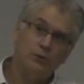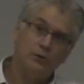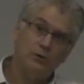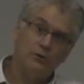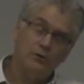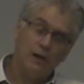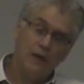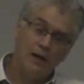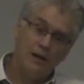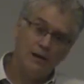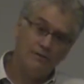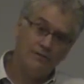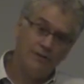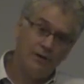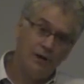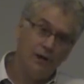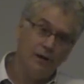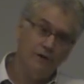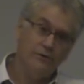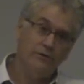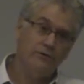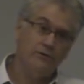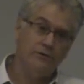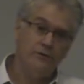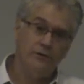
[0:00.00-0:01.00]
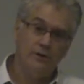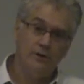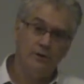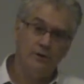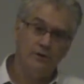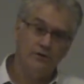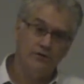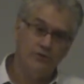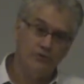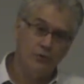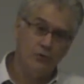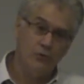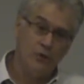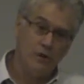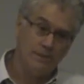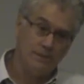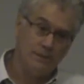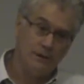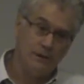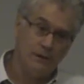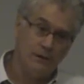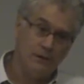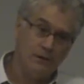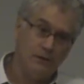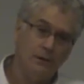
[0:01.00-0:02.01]
where you have undernourished
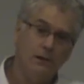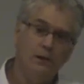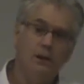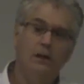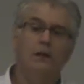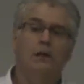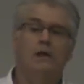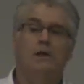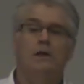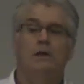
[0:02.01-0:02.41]
women